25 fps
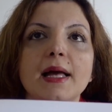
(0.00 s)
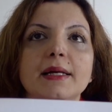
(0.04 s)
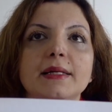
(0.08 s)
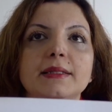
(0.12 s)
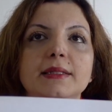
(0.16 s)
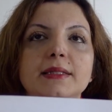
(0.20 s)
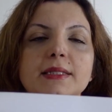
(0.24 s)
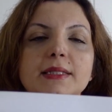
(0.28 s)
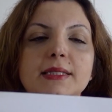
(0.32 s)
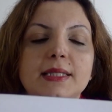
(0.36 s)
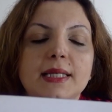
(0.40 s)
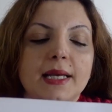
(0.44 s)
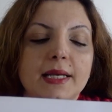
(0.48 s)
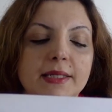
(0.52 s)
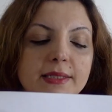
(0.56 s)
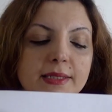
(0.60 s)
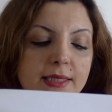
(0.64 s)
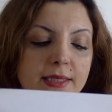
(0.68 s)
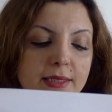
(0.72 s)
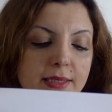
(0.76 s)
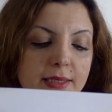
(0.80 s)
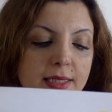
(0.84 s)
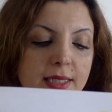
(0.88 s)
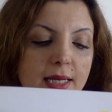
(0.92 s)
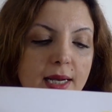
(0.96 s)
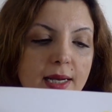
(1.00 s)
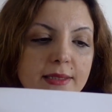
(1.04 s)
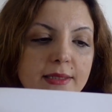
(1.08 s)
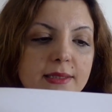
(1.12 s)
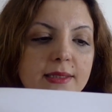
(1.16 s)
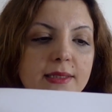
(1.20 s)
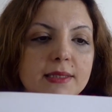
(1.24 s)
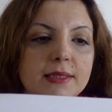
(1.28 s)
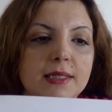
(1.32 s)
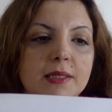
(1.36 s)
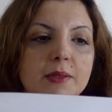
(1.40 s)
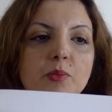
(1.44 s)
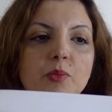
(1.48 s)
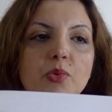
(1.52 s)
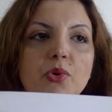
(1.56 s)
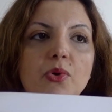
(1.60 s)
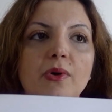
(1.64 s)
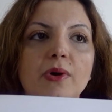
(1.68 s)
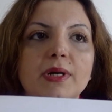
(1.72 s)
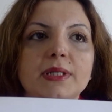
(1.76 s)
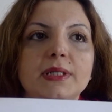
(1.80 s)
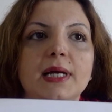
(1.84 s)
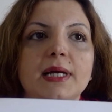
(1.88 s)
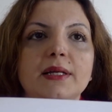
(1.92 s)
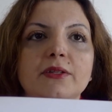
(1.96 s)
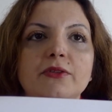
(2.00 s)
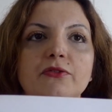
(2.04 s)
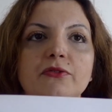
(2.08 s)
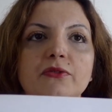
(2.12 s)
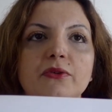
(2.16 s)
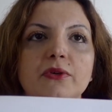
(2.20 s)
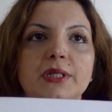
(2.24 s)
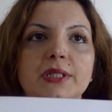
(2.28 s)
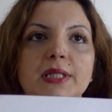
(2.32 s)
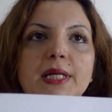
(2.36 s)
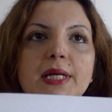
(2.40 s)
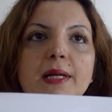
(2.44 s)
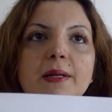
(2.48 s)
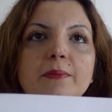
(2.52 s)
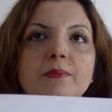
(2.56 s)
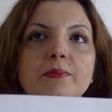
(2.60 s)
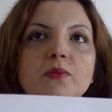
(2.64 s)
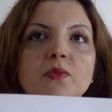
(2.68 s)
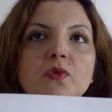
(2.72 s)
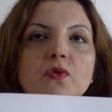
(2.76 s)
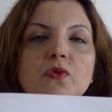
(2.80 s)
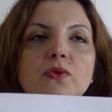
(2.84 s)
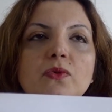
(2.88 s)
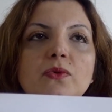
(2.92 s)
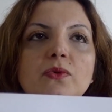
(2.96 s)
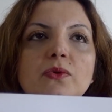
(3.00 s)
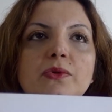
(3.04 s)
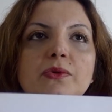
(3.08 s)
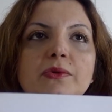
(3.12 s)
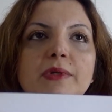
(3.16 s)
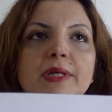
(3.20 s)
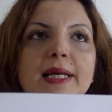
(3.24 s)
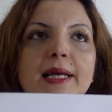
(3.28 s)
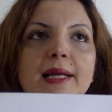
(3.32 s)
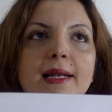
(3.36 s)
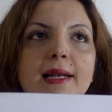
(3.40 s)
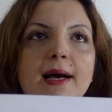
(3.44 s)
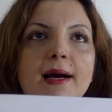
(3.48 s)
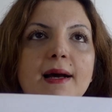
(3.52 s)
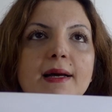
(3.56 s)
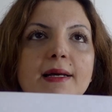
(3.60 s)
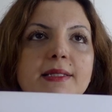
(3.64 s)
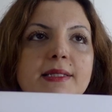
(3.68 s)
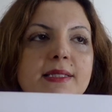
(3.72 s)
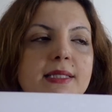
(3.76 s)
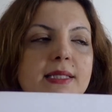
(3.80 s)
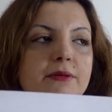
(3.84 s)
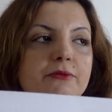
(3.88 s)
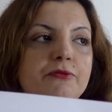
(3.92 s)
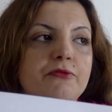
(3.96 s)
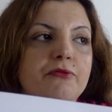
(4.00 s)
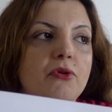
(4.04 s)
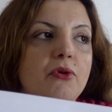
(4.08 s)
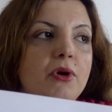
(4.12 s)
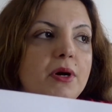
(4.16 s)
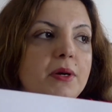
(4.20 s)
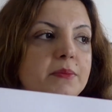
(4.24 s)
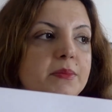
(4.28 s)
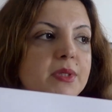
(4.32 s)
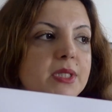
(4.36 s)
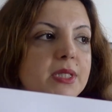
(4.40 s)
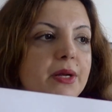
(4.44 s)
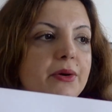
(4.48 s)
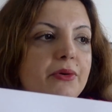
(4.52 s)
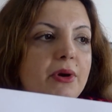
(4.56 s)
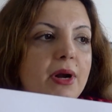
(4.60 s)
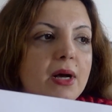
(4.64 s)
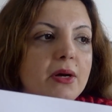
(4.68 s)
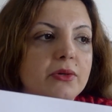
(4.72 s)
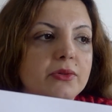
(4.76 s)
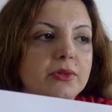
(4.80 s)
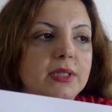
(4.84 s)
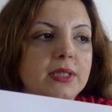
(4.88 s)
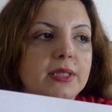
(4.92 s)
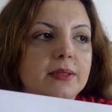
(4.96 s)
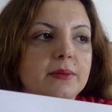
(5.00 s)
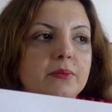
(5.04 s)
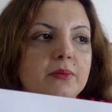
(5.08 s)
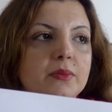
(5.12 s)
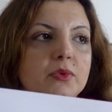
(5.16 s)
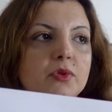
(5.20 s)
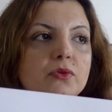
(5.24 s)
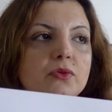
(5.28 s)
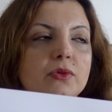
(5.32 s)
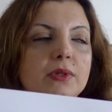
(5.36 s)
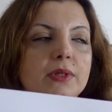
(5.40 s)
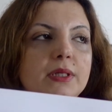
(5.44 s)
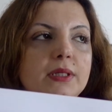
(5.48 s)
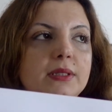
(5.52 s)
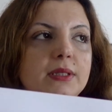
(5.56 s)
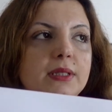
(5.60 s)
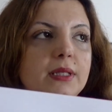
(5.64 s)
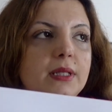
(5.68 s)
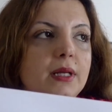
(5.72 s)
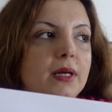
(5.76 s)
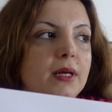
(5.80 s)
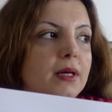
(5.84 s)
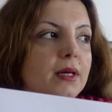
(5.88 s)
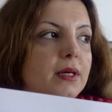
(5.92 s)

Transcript: This exercise is important for them to realize the forms around them in